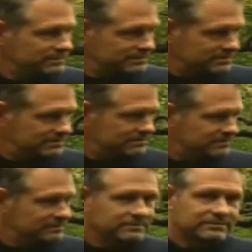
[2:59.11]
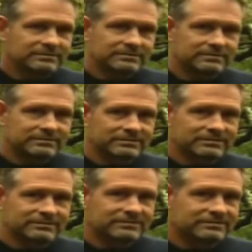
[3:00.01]

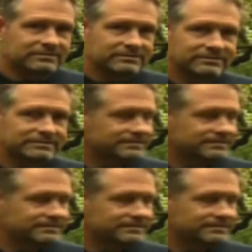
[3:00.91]
No words are spoken by the person on screen.